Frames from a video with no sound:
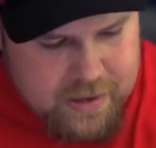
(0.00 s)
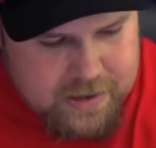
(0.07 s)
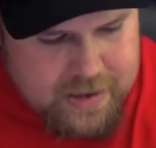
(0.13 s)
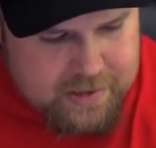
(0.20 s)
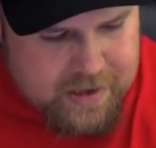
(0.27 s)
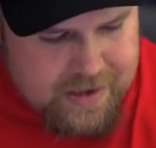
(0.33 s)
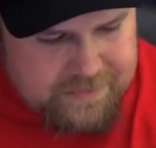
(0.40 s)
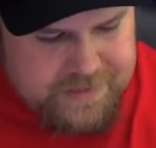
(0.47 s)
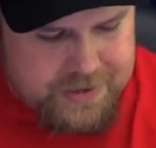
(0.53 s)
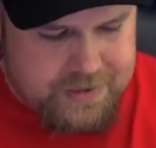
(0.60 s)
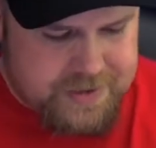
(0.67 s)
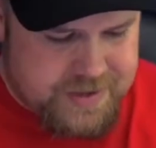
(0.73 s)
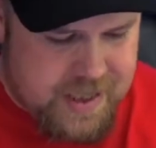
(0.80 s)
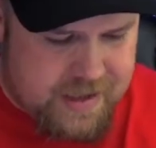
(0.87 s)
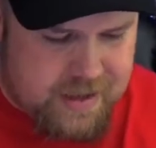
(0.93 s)
Now I have two
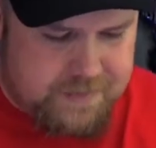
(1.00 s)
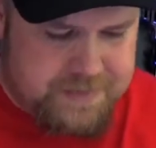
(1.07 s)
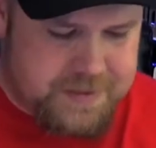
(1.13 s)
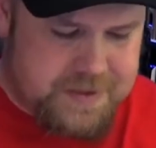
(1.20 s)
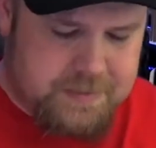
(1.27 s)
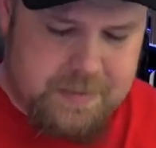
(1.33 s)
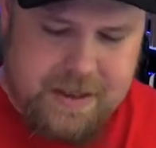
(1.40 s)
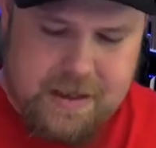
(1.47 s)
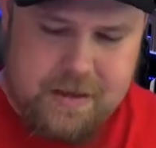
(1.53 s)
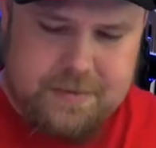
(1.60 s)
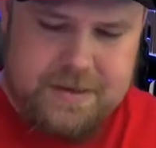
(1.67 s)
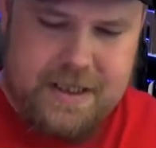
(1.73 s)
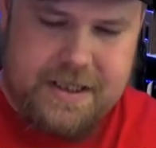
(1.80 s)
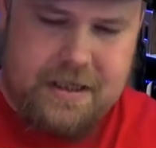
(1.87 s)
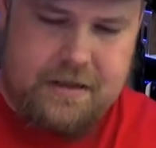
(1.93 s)
setups
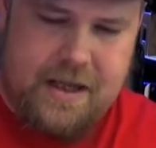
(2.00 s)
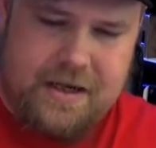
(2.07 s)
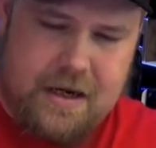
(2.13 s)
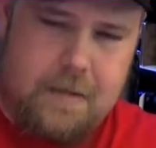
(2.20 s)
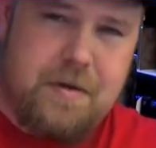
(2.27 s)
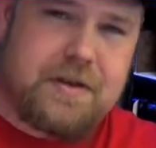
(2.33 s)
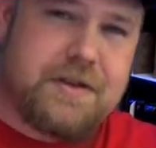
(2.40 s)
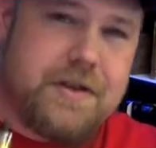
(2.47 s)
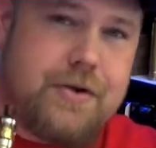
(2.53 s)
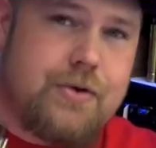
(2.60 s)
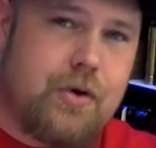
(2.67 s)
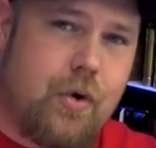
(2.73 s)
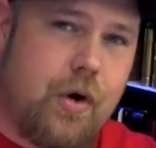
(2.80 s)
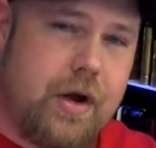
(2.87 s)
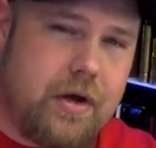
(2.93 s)
because they come with two
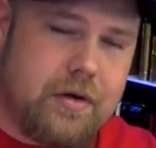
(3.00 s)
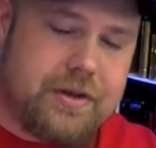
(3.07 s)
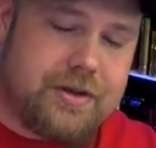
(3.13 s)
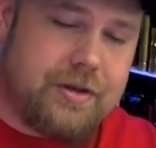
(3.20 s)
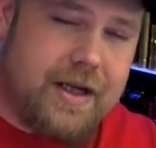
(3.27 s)
coils.